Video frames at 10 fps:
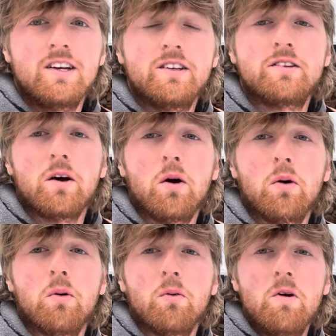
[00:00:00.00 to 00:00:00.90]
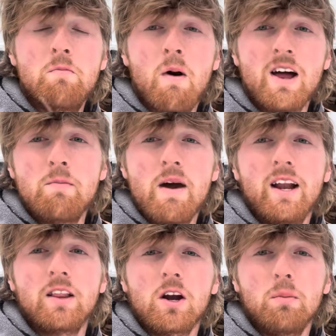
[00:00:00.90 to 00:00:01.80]
So we might have made a
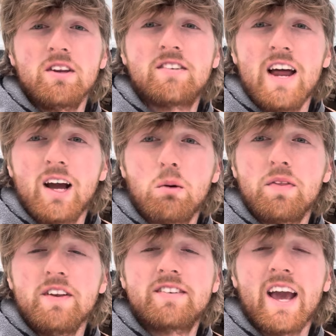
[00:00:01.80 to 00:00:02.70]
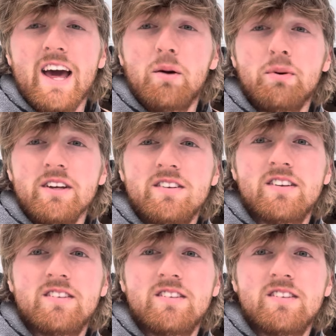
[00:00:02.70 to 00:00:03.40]
little mistake with these canopies.